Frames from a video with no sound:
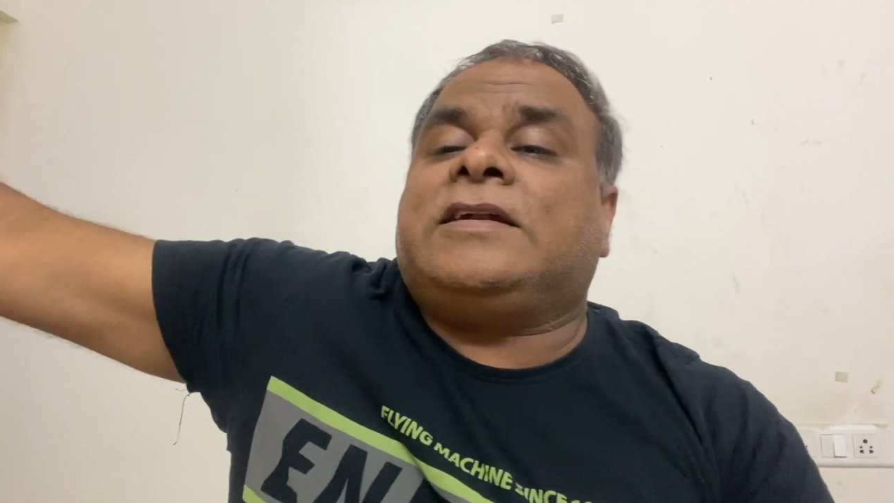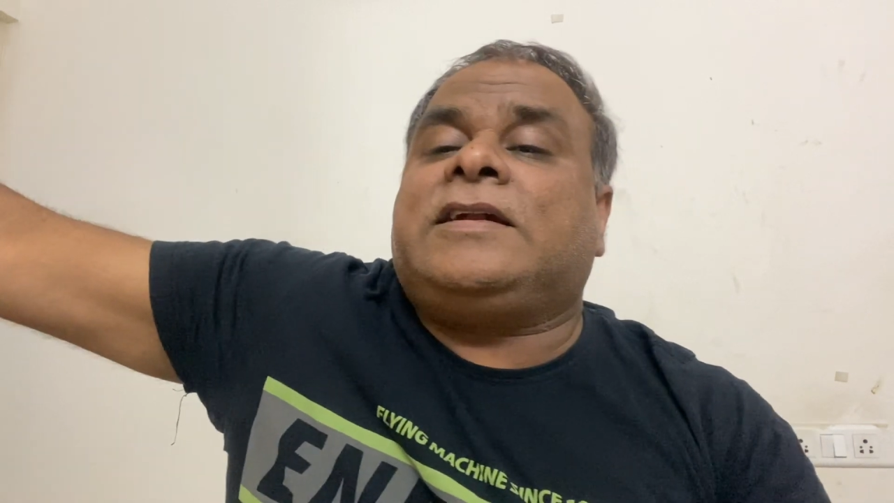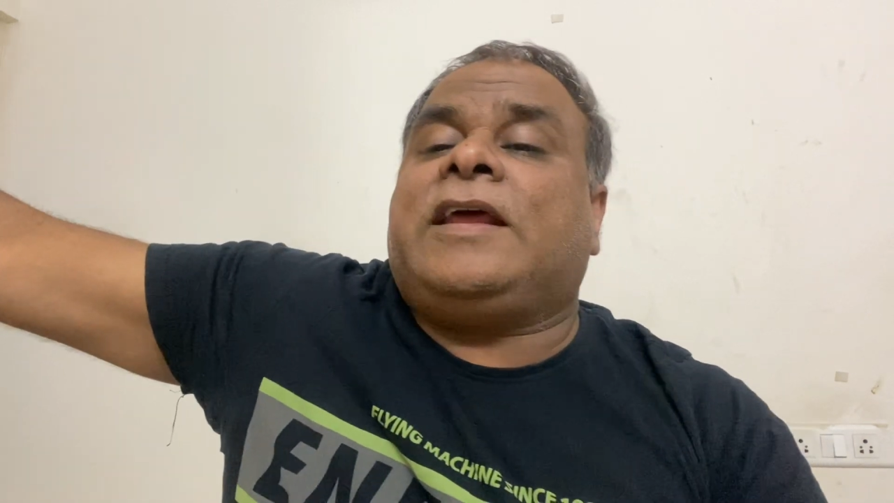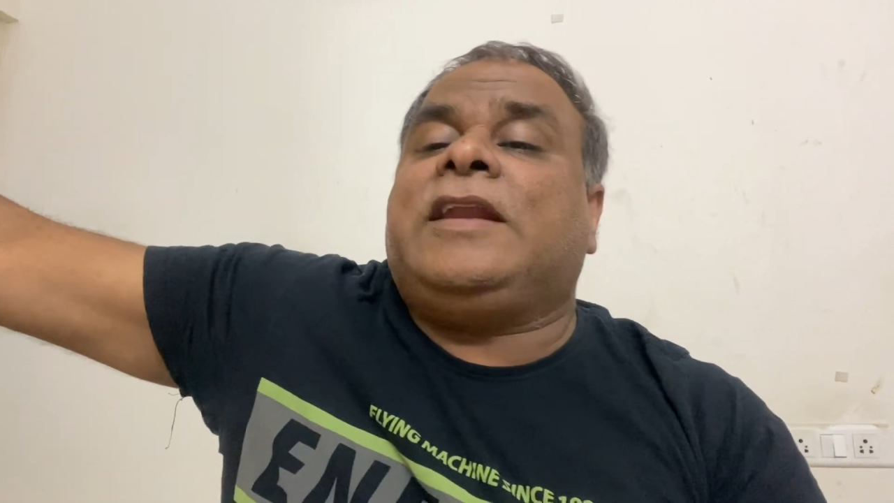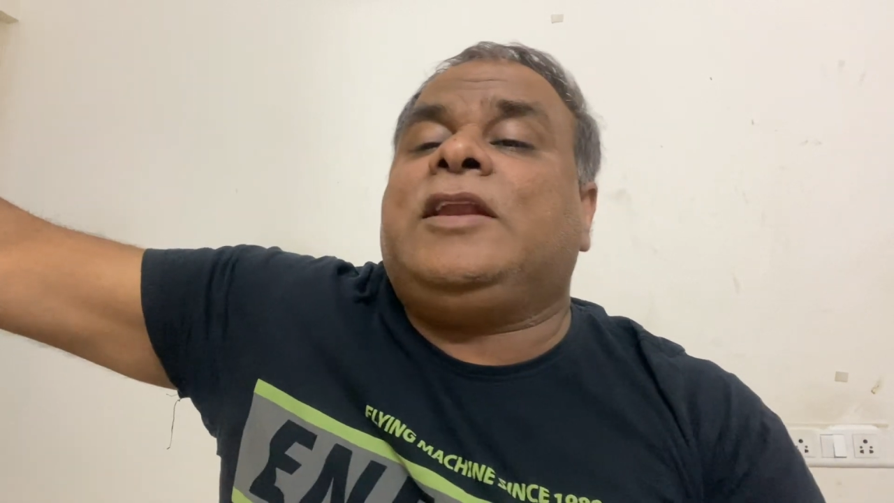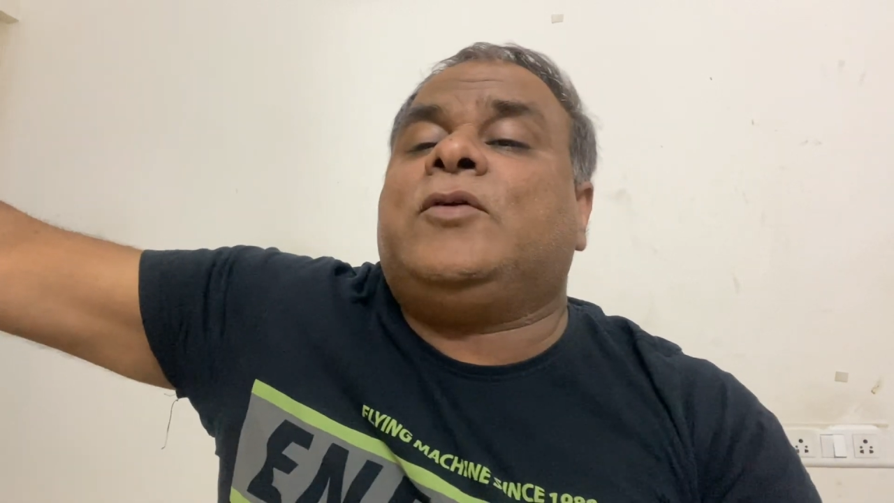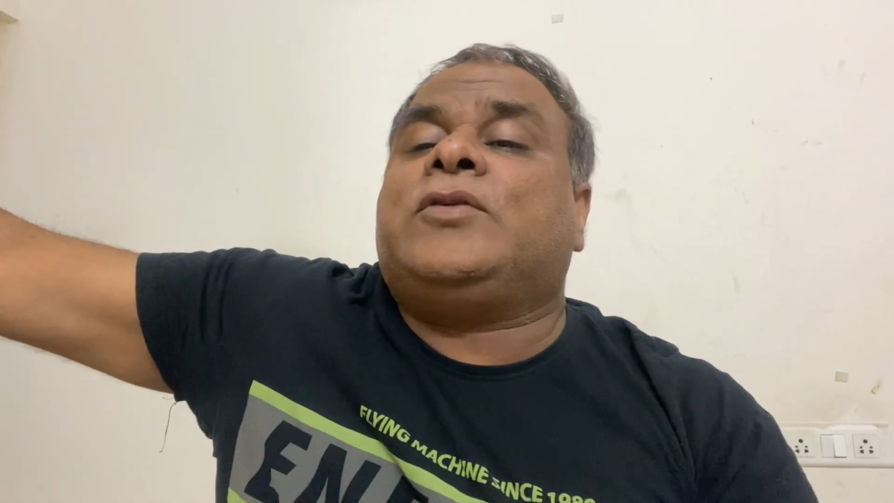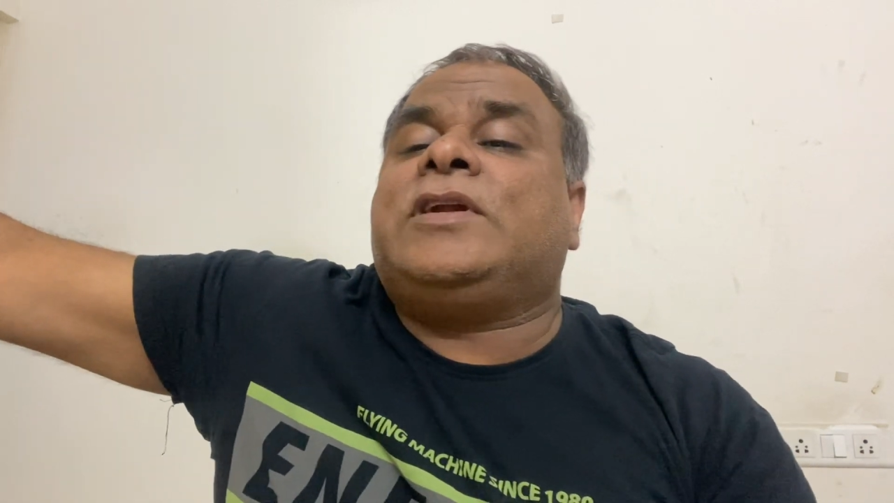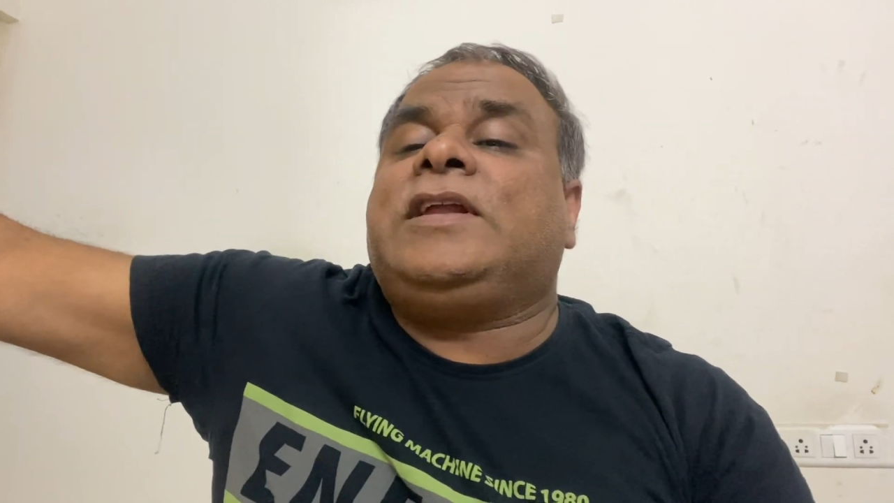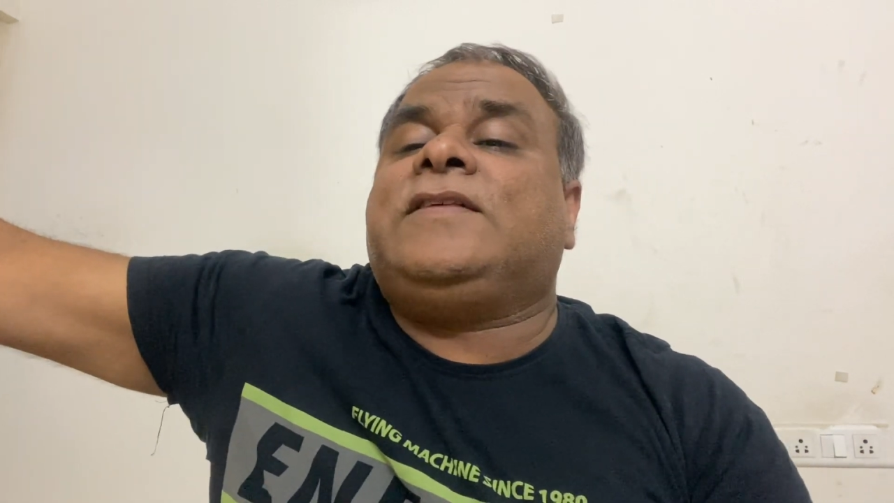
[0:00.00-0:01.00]
10
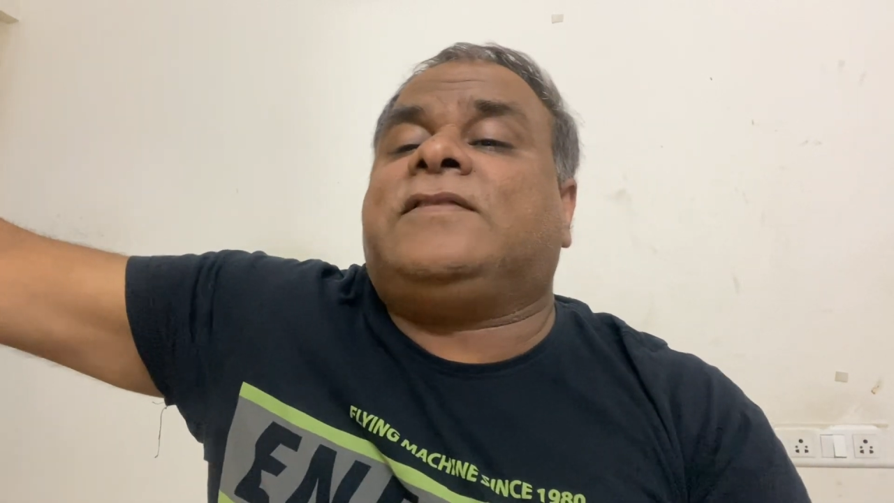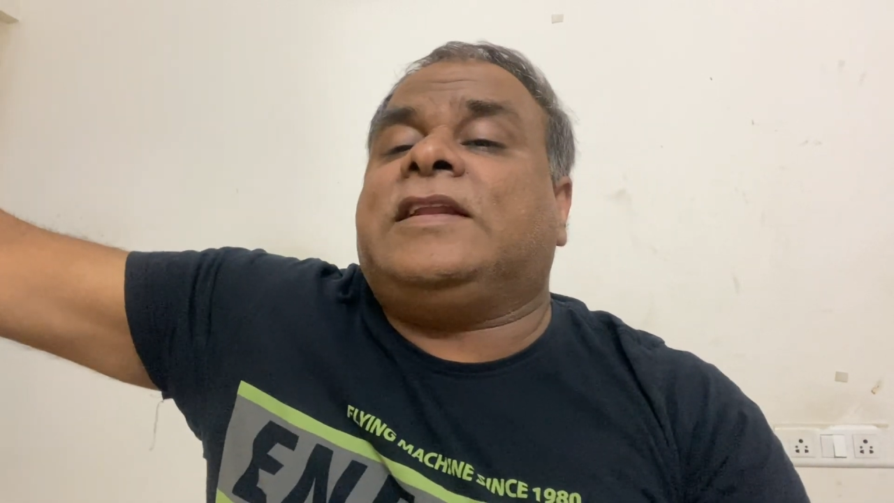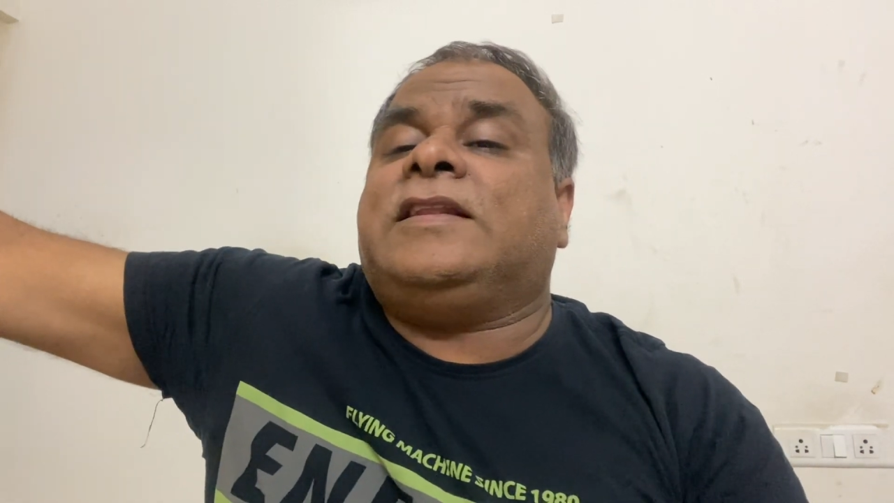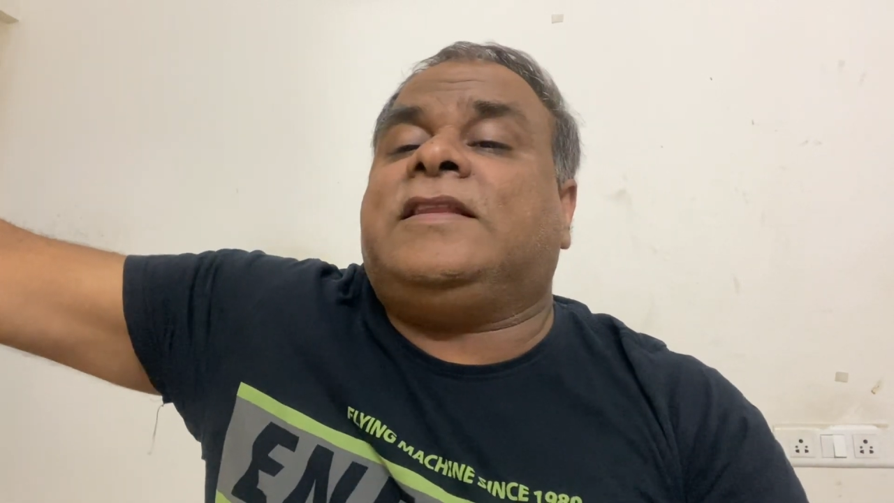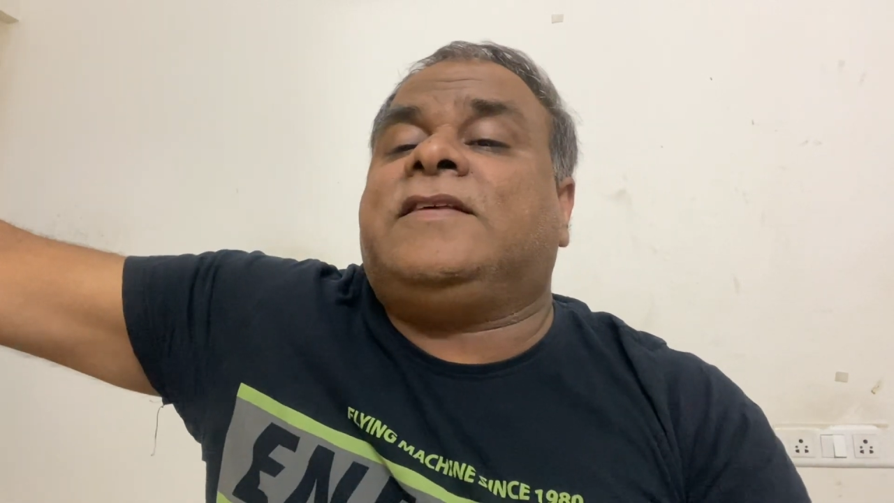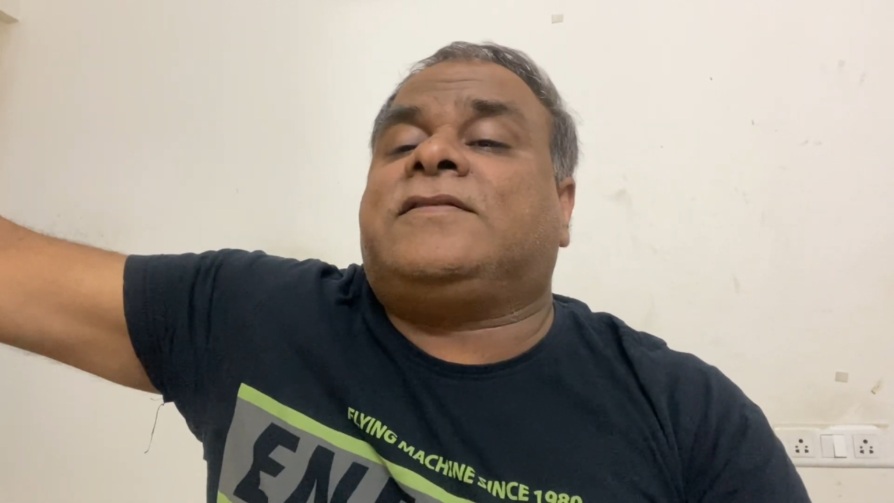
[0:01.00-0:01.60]
Newton is in this